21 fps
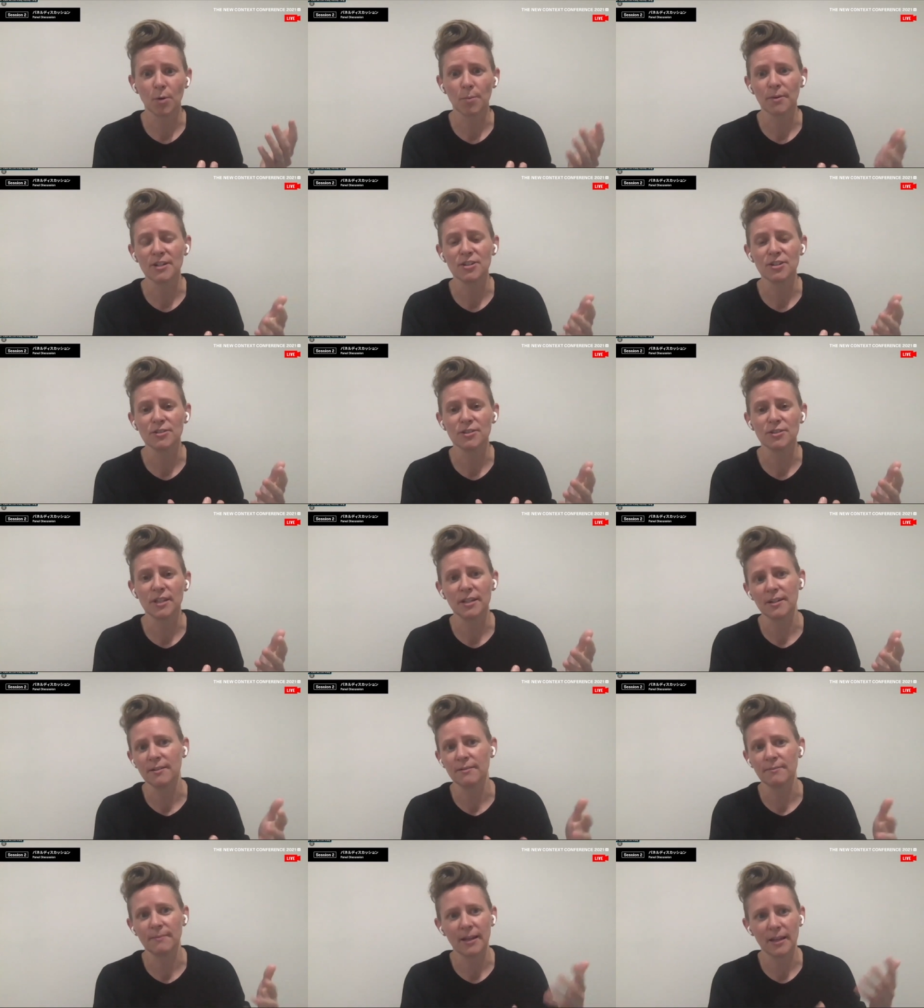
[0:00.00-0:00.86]
corporations
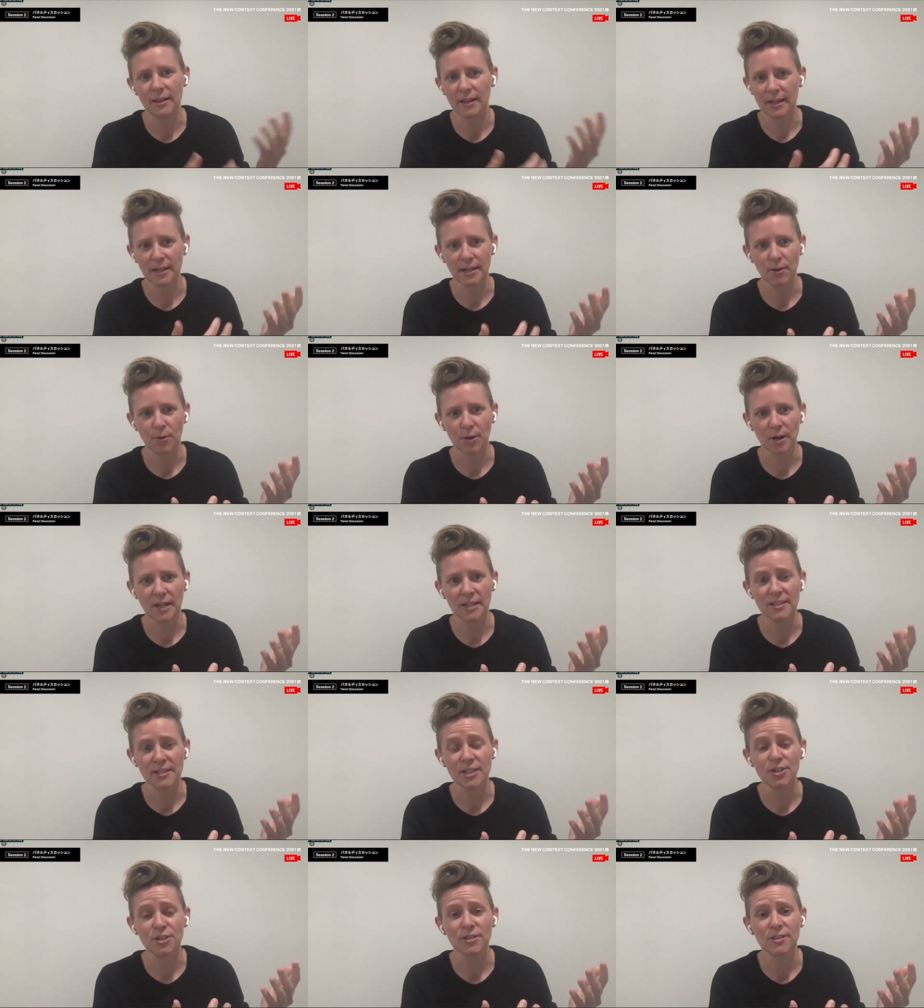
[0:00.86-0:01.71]
and
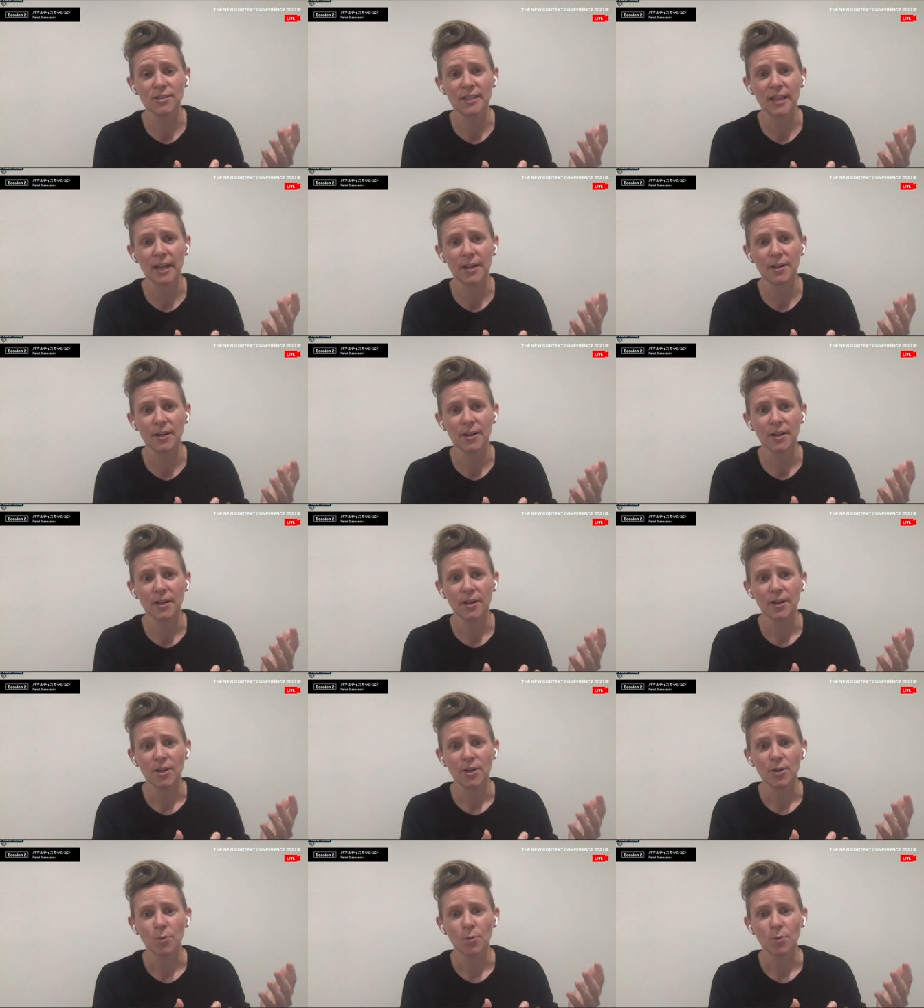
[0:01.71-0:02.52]
organizations that